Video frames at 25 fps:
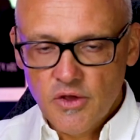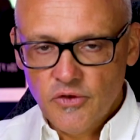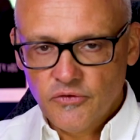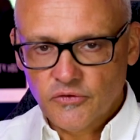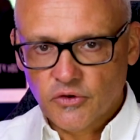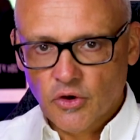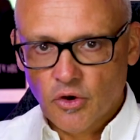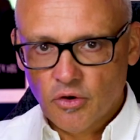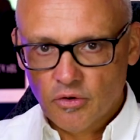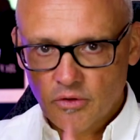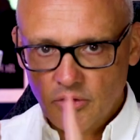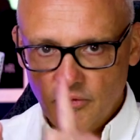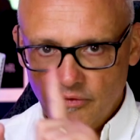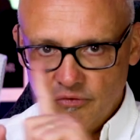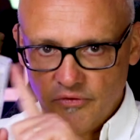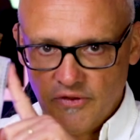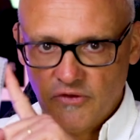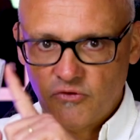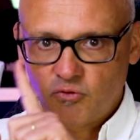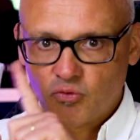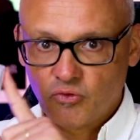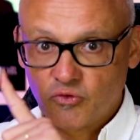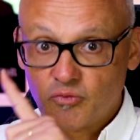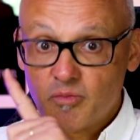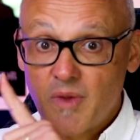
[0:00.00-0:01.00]
So
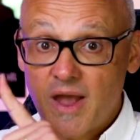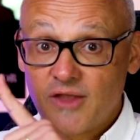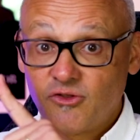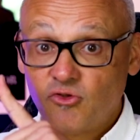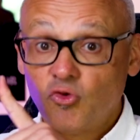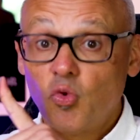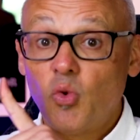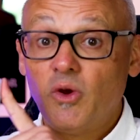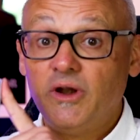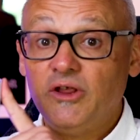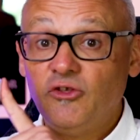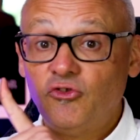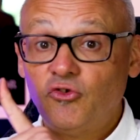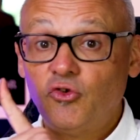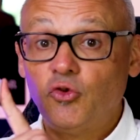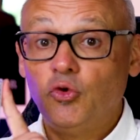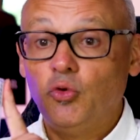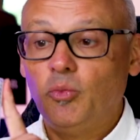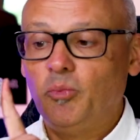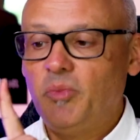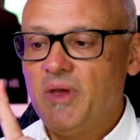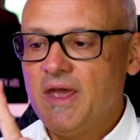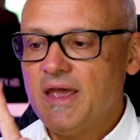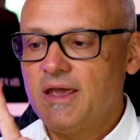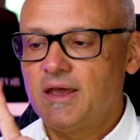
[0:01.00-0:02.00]
this was my
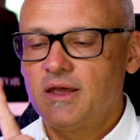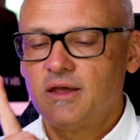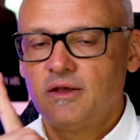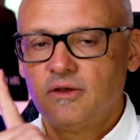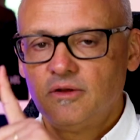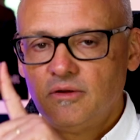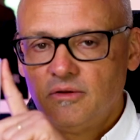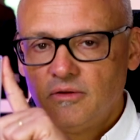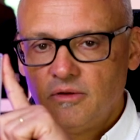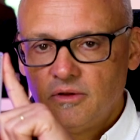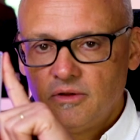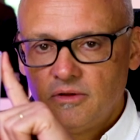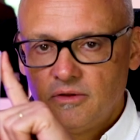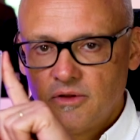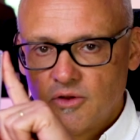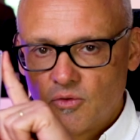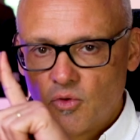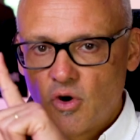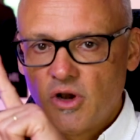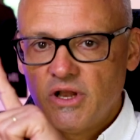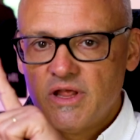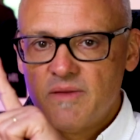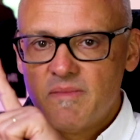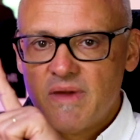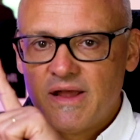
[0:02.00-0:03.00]
22 pick,
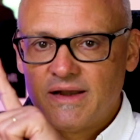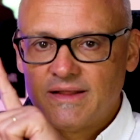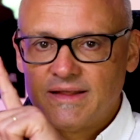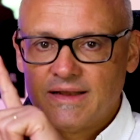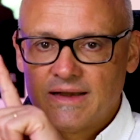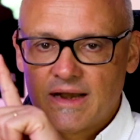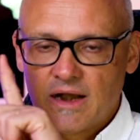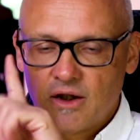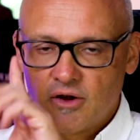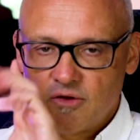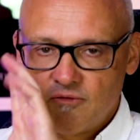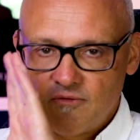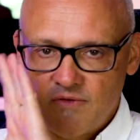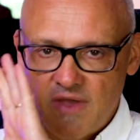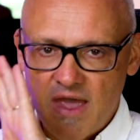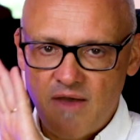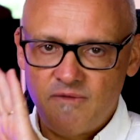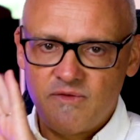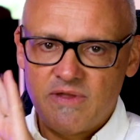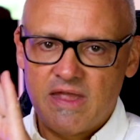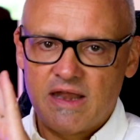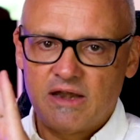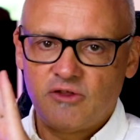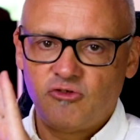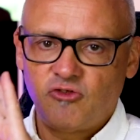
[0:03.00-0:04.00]
NEROLI MEDITERRANEO. If you
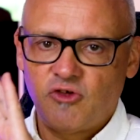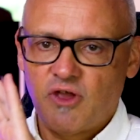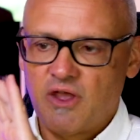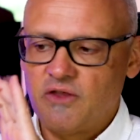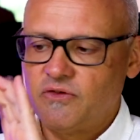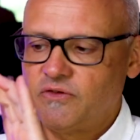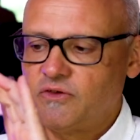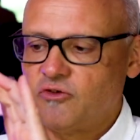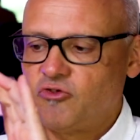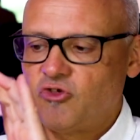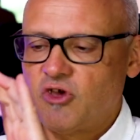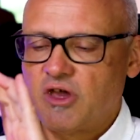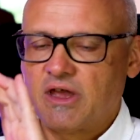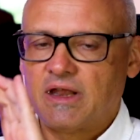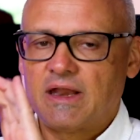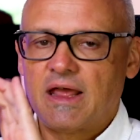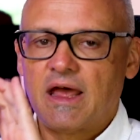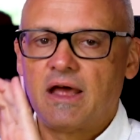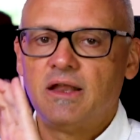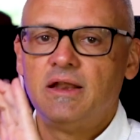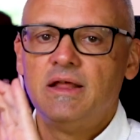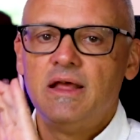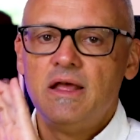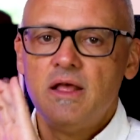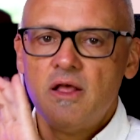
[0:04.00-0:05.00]
haven't had a chance to check it
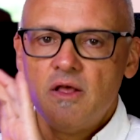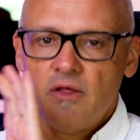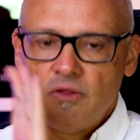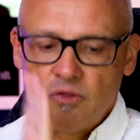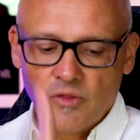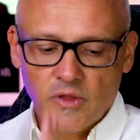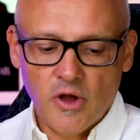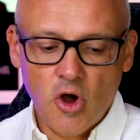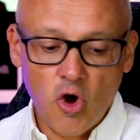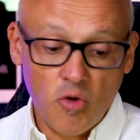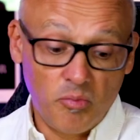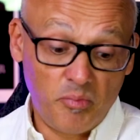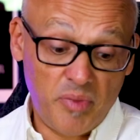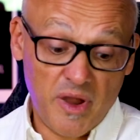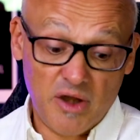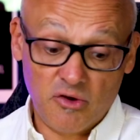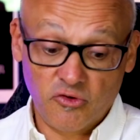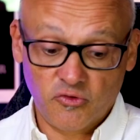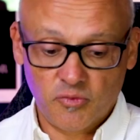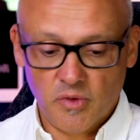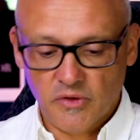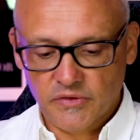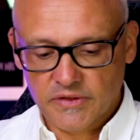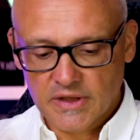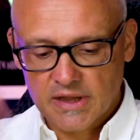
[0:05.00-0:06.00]
out, the whole
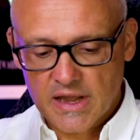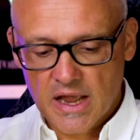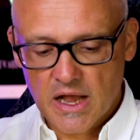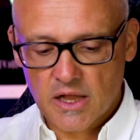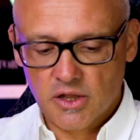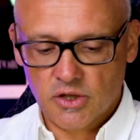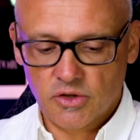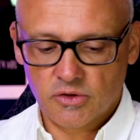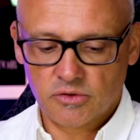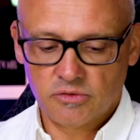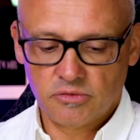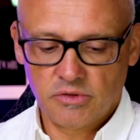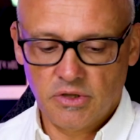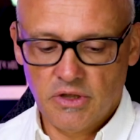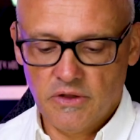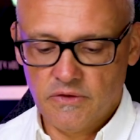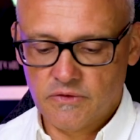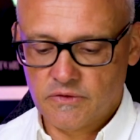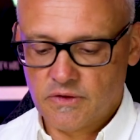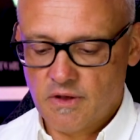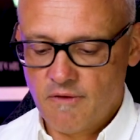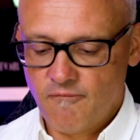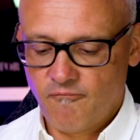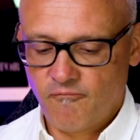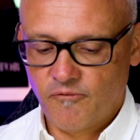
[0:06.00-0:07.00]
PERRIS Monte Carlo
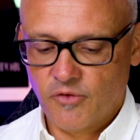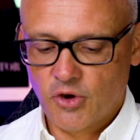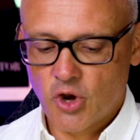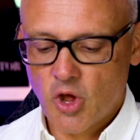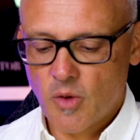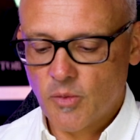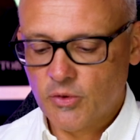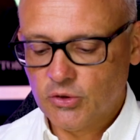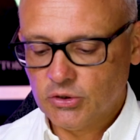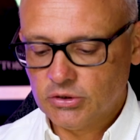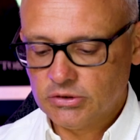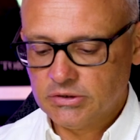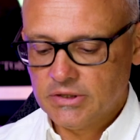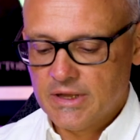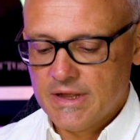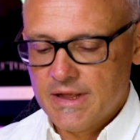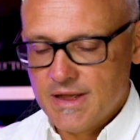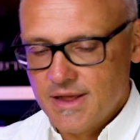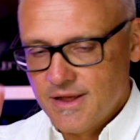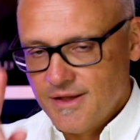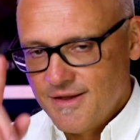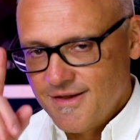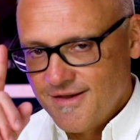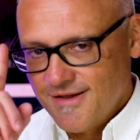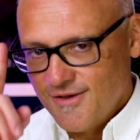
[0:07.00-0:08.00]
is phenomenal.
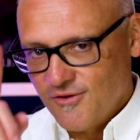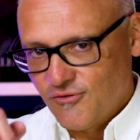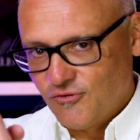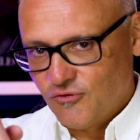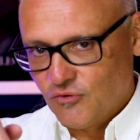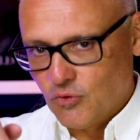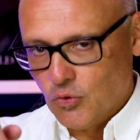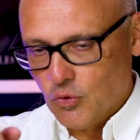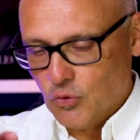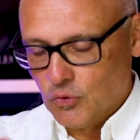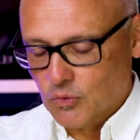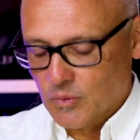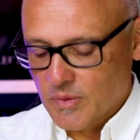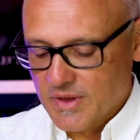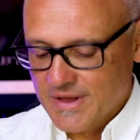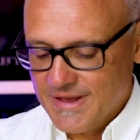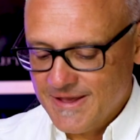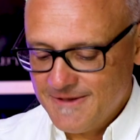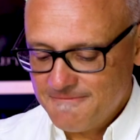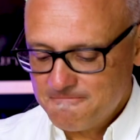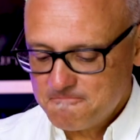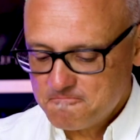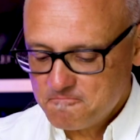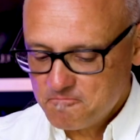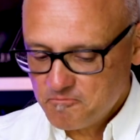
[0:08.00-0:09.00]
Excuse
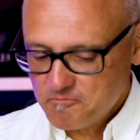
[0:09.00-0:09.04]
me.